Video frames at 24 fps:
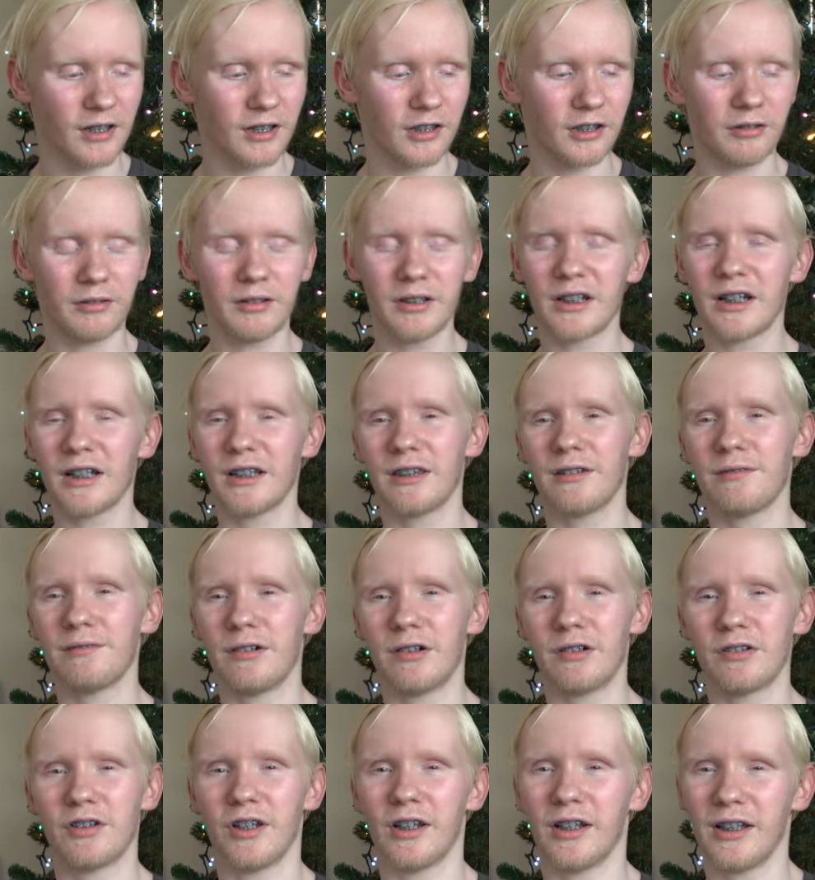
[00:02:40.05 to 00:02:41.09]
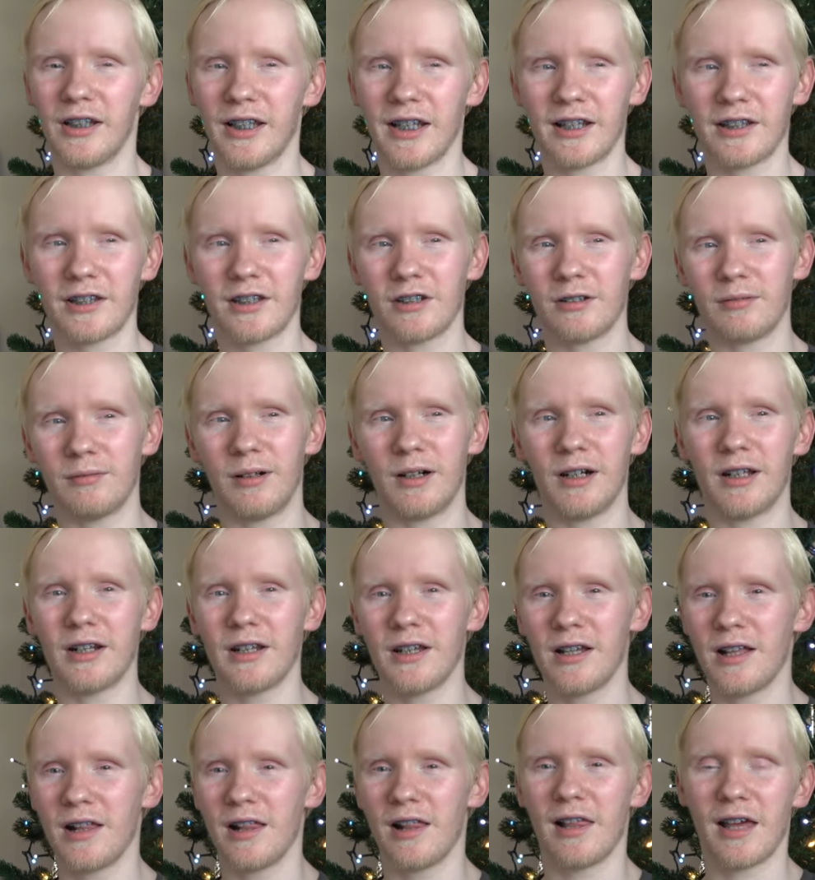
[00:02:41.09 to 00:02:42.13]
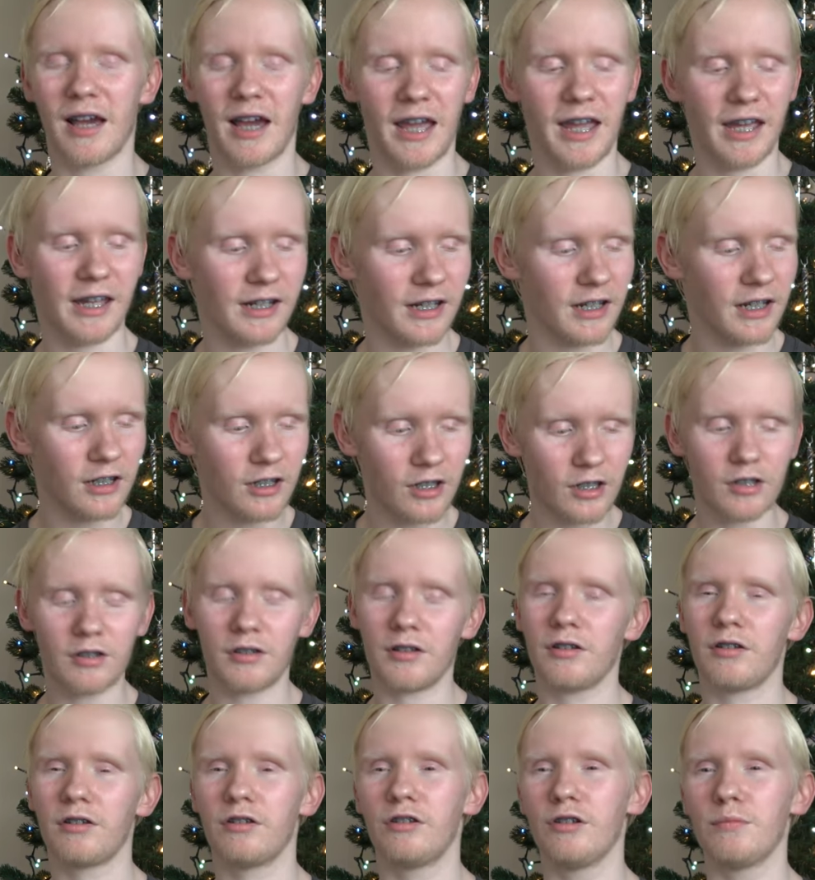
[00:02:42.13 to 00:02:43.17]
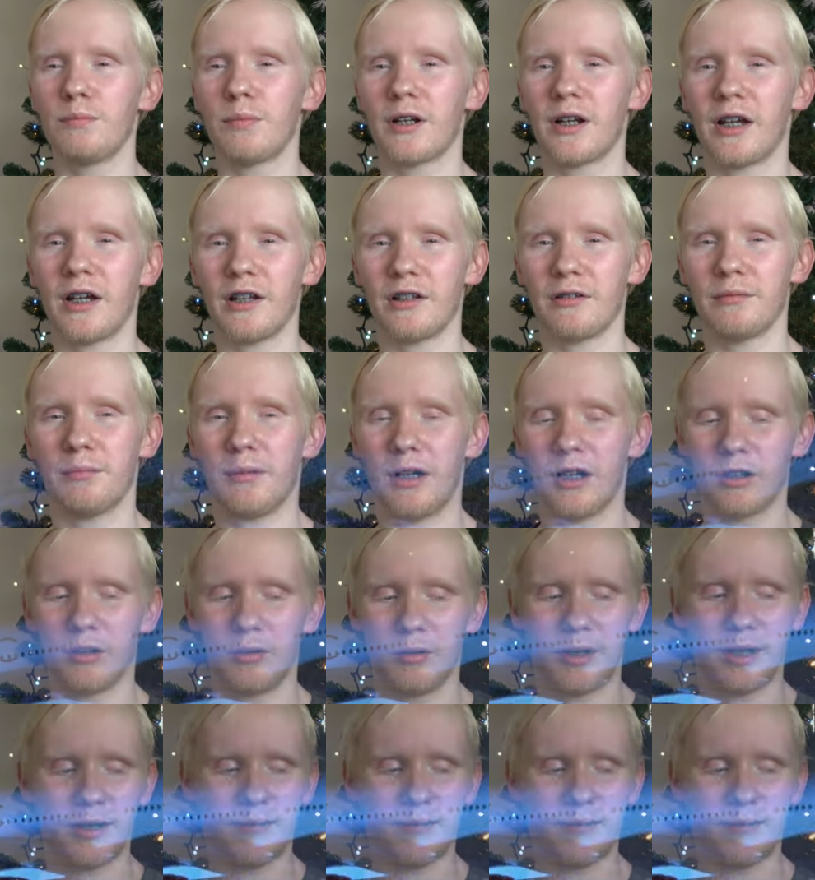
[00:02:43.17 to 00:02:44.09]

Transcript: So I got the Virgin Atlantic one and it is a super nice model.